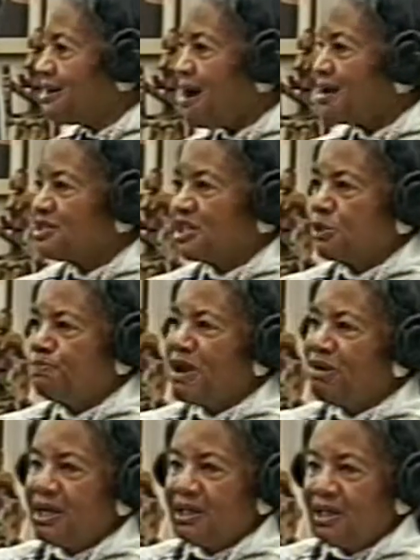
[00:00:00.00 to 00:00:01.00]
God is a
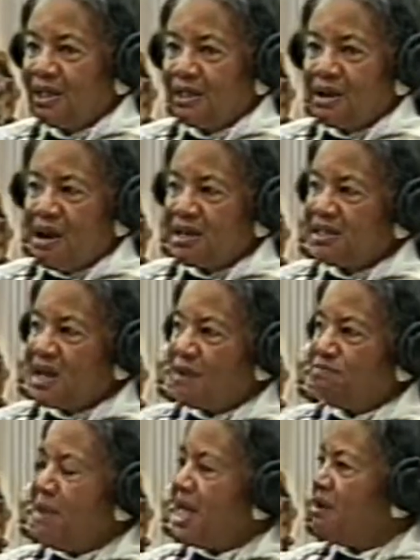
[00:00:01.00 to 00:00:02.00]
spirit. God is
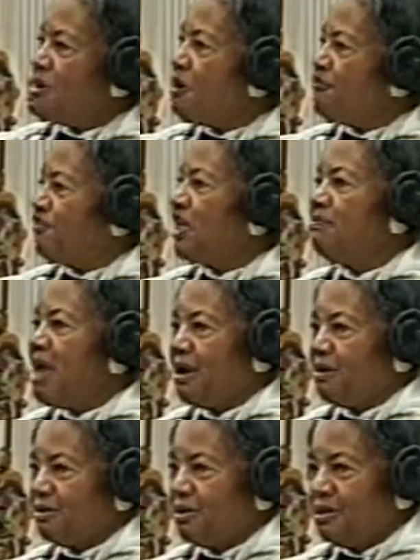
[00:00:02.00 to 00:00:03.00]
not male or
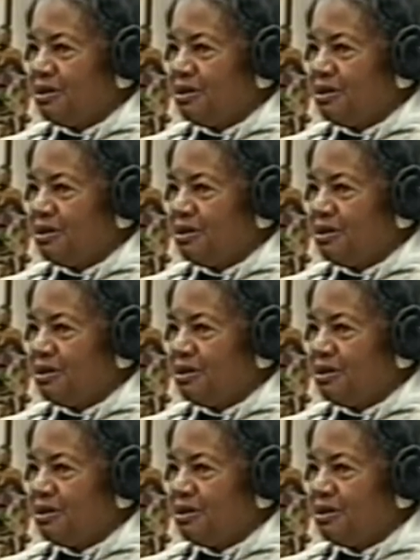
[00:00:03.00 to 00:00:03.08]
female.